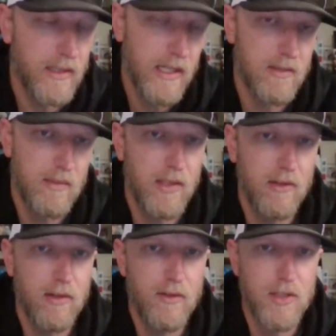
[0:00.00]
doesn't mean
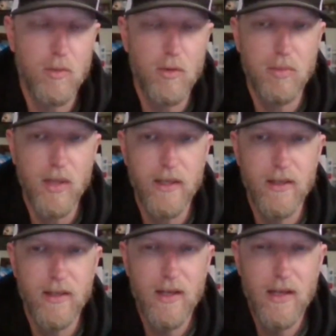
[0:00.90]
you're a Division One player.
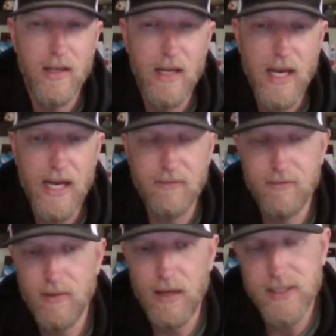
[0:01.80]

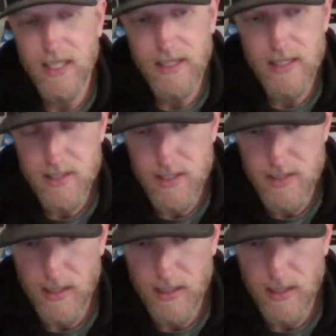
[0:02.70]
I've said this since I